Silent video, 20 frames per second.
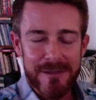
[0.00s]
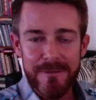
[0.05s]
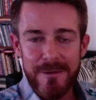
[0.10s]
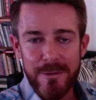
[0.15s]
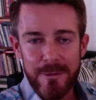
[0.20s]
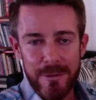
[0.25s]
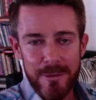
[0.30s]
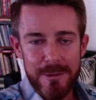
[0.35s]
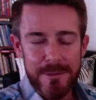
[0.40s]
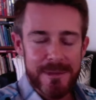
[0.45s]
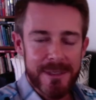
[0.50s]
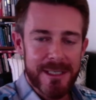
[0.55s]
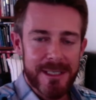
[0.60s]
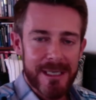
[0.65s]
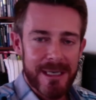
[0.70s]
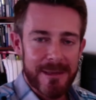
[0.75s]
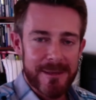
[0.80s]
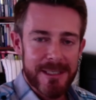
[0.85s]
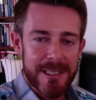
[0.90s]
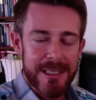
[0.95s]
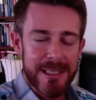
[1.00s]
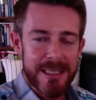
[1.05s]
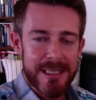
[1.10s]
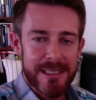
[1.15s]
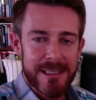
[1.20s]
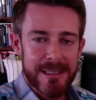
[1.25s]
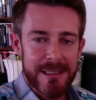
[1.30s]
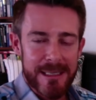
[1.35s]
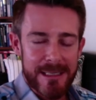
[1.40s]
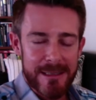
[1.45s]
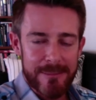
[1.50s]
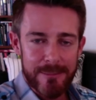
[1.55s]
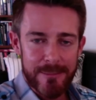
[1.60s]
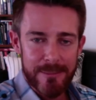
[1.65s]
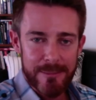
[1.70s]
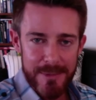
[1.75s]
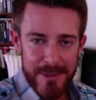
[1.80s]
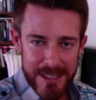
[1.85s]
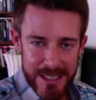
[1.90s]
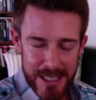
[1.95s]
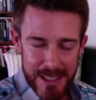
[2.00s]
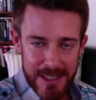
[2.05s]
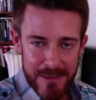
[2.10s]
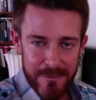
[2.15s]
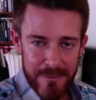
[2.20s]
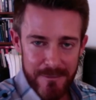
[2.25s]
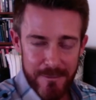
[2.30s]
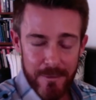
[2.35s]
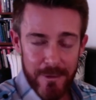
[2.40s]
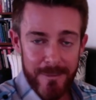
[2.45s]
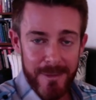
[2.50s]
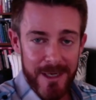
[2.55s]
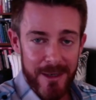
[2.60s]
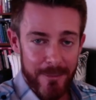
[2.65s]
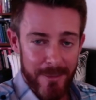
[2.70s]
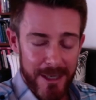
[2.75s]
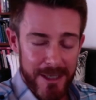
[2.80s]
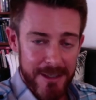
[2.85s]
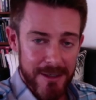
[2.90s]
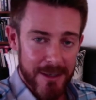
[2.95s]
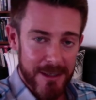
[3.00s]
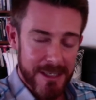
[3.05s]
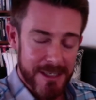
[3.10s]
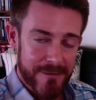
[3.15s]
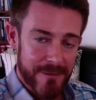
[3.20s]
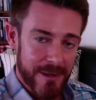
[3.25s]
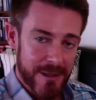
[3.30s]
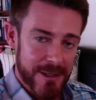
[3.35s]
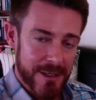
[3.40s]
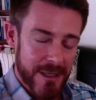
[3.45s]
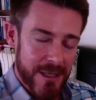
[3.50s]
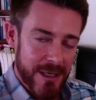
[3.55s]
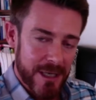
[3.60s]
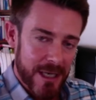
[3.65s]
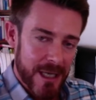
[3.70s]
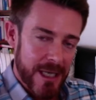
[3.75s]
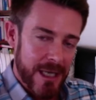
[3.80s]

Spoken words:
if you were catching the section before about erectile dysfunction,